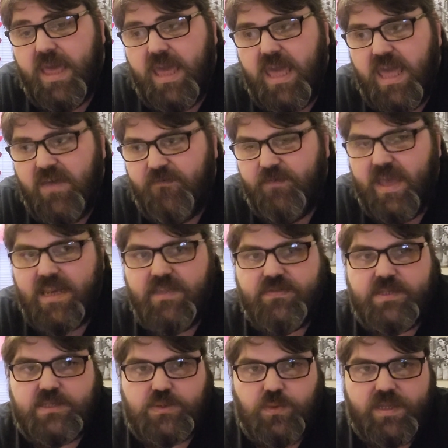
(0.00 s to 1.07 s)
If any of
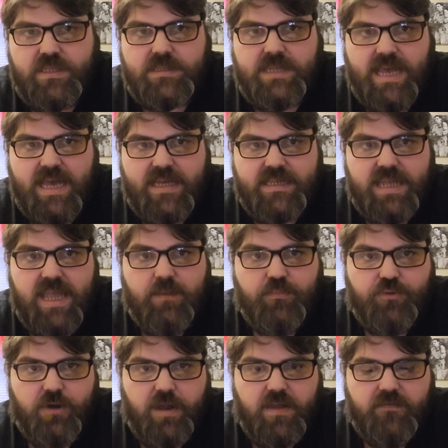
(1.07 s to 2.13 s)
the suites had a
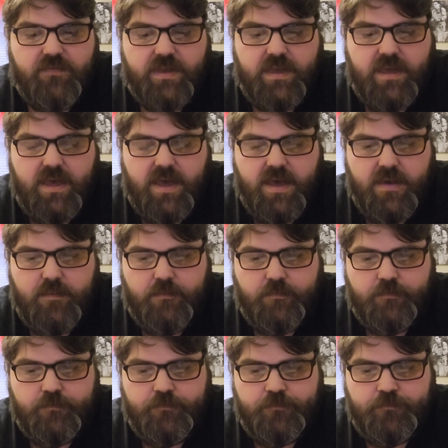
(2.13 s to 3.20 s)
private
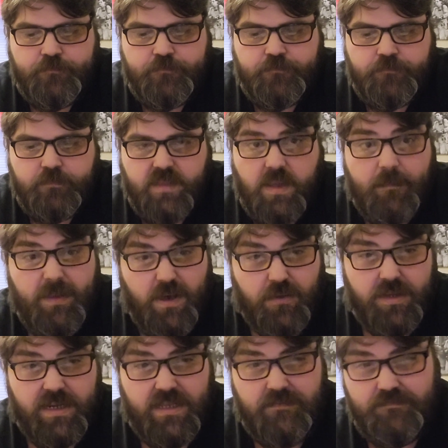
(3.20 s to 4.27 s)

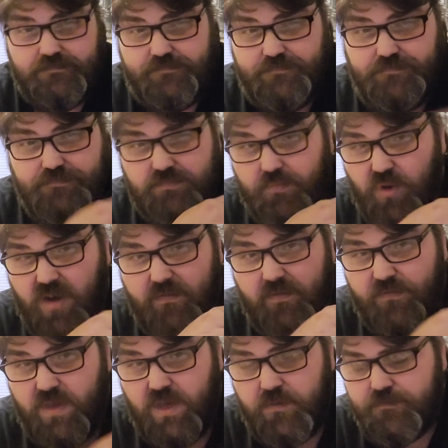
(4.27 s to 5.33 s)
balcony, private
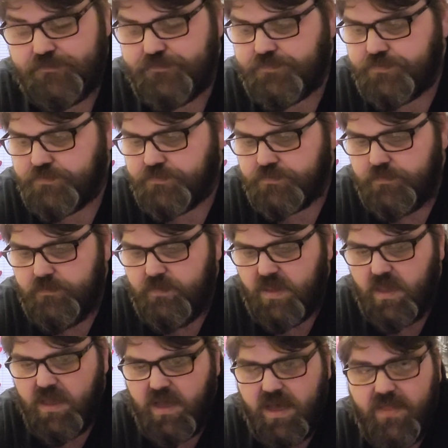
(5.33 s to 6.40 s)
view,
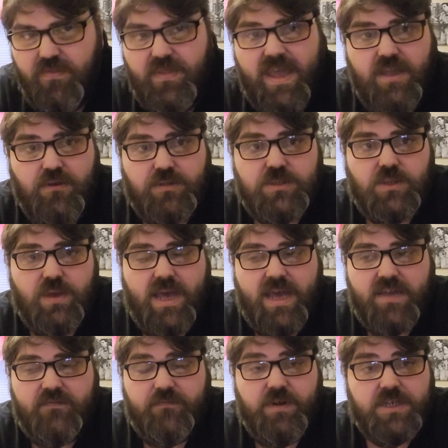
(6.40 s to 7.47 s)
they also
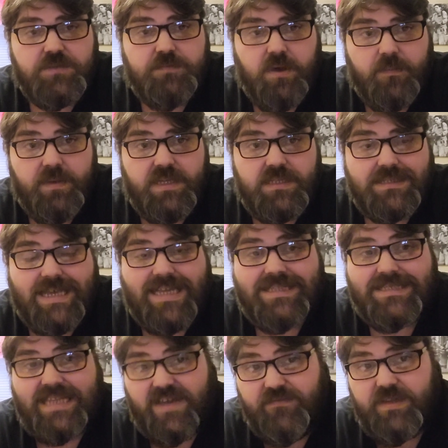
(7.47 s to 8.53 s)
had fresh poppies
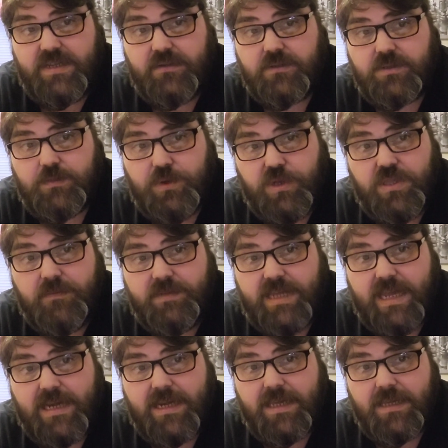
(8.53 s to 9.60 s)
and daffodils put in them
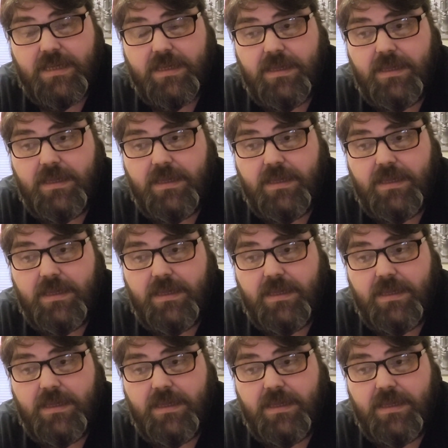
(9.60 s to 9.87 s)
daily.